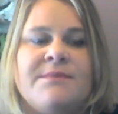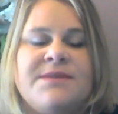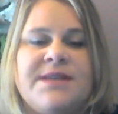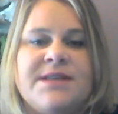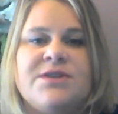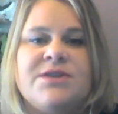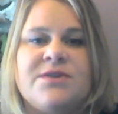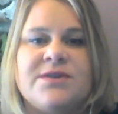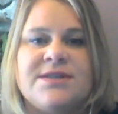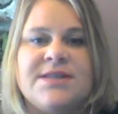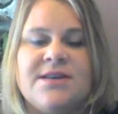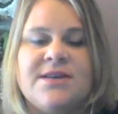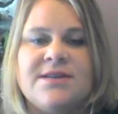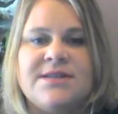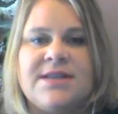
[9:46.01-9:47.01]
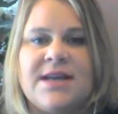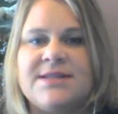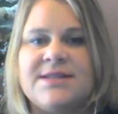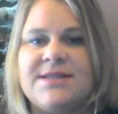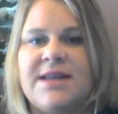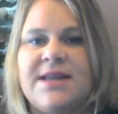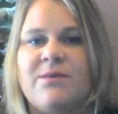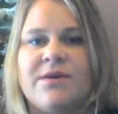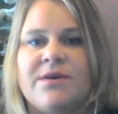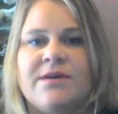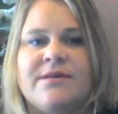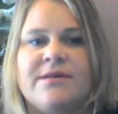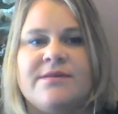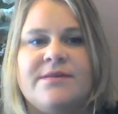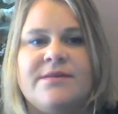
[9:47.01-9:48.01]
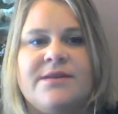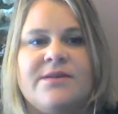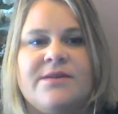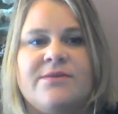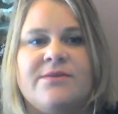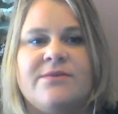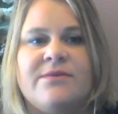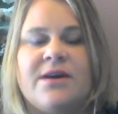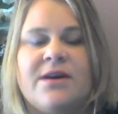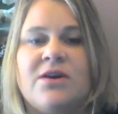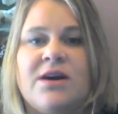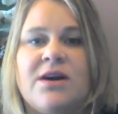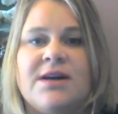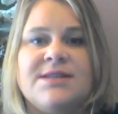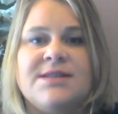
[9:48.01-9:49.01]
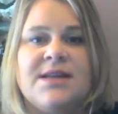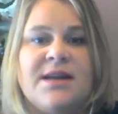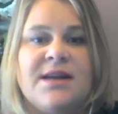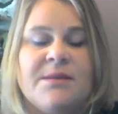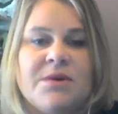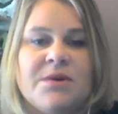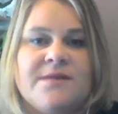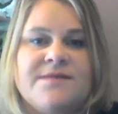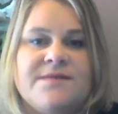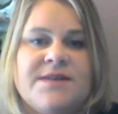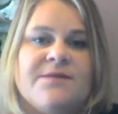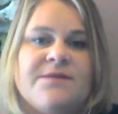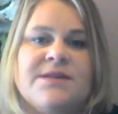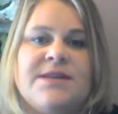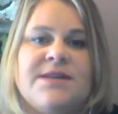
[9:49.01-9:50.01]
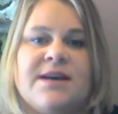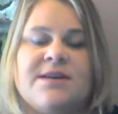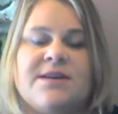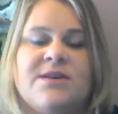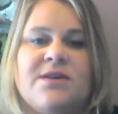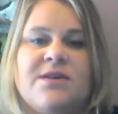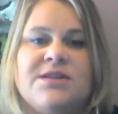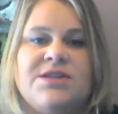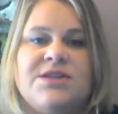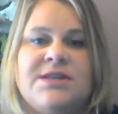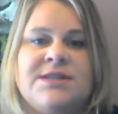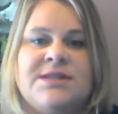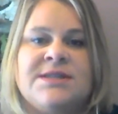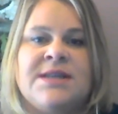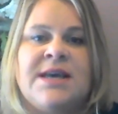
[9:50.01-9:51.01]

digital skill sets that were, you know, across a number of different technologies.